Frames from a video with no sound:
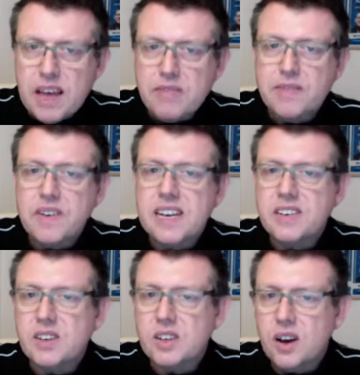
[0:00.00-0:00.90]
Everything has
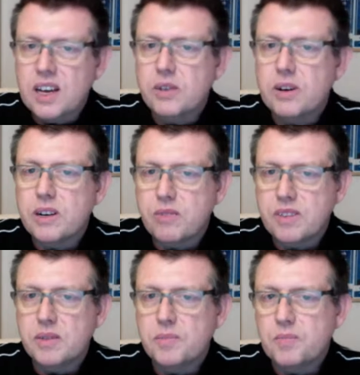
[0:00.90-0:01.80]
a cycle and a
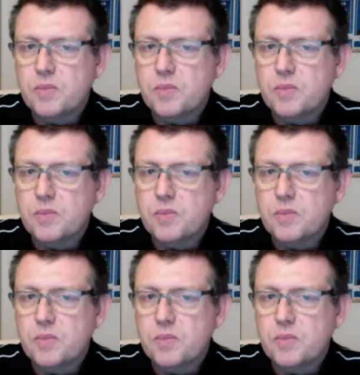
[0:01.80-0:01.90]
rhythm.